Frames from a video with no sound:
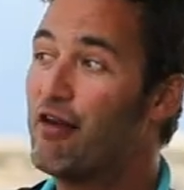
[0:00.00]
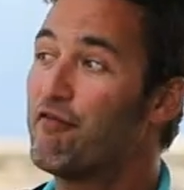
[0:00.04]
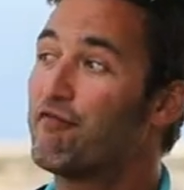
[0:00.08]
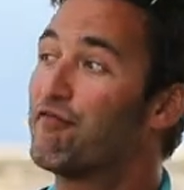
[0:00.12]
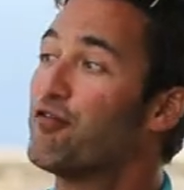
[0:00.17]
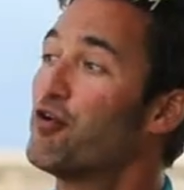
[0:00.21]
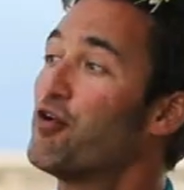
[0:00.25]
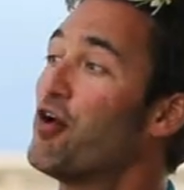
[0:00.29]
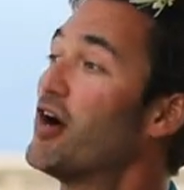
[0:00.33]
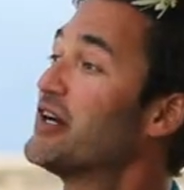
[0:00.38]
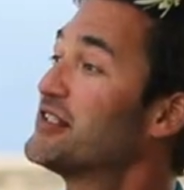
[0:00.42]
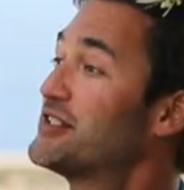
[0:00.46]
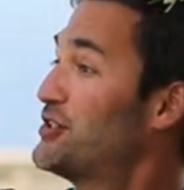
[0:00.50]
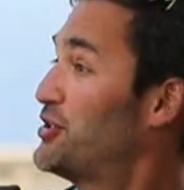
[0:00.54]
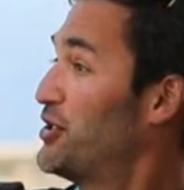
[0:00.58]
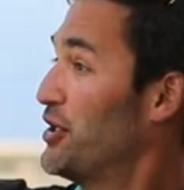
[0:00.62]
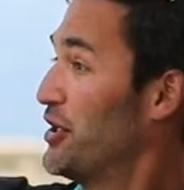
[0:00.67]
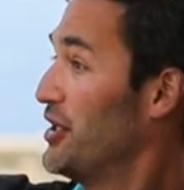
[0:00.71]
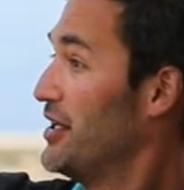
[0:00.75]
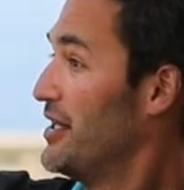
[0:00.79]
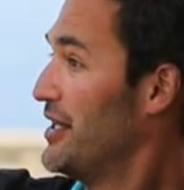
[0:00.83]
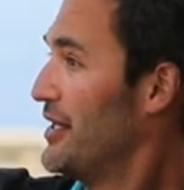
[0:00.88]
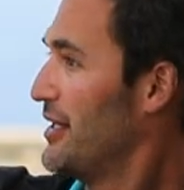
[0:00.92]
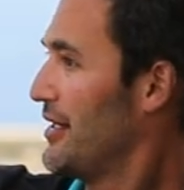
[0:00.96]
then for us
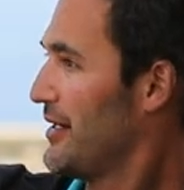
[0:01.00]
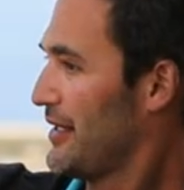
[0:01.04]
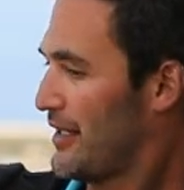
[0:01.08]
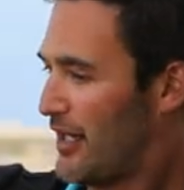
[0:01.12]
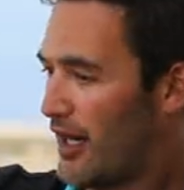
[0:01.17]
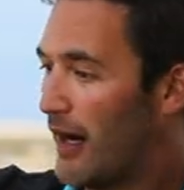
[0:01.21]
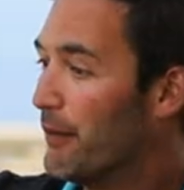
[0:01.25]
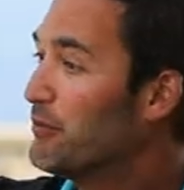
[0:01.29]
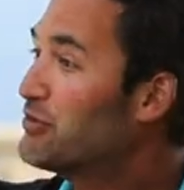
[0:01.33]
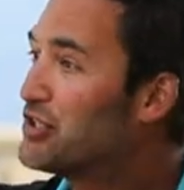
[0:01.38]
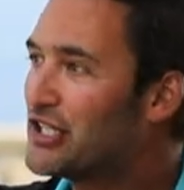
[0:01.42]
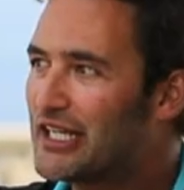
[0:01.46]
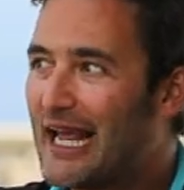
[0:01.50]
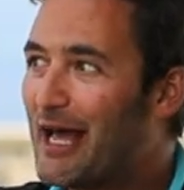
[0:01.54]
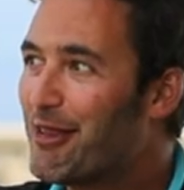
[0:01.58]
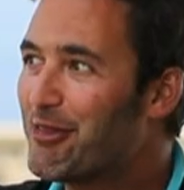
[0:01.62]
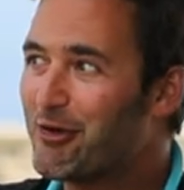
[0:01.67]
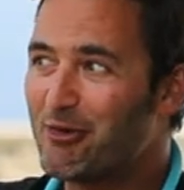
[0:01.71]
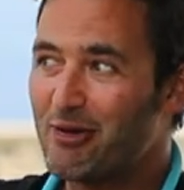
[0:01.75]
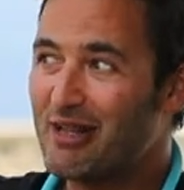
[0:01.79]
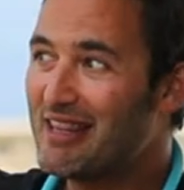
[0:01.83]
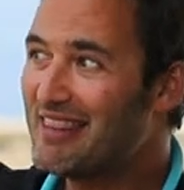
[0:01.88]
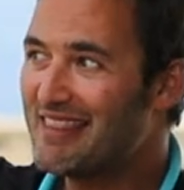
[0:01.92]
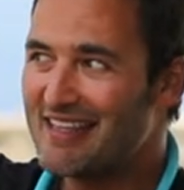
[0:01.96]
to come
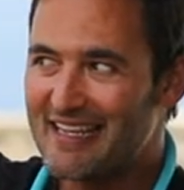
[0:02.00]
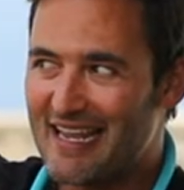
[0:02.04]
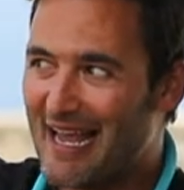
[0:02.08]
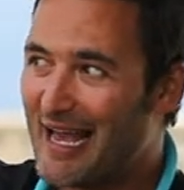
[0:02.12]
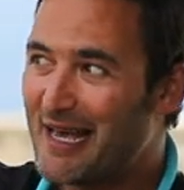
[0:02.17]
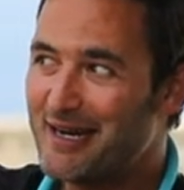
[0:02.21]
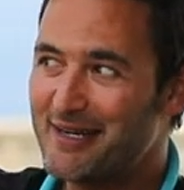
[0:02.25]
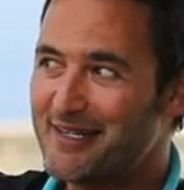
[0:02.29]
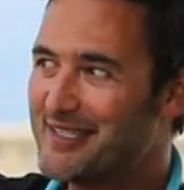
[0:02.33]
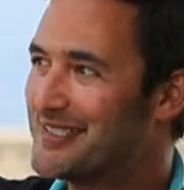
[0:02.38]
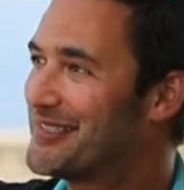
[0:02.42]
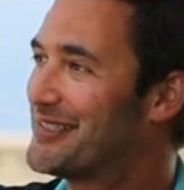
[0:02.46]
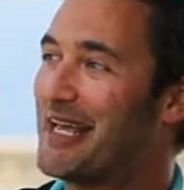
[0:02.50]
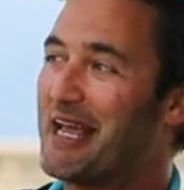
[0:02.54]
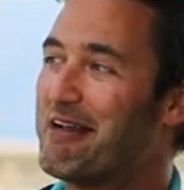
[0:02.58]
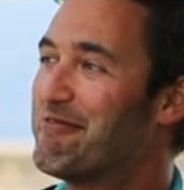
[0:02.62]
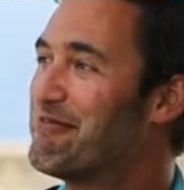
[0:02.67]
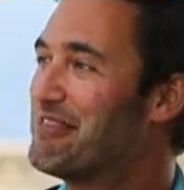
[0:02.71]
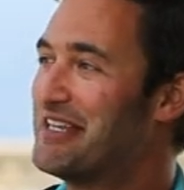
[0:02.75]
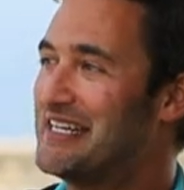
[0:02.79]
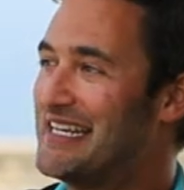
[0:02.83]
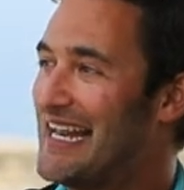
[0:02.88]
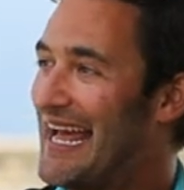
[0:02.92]
together in the end to save the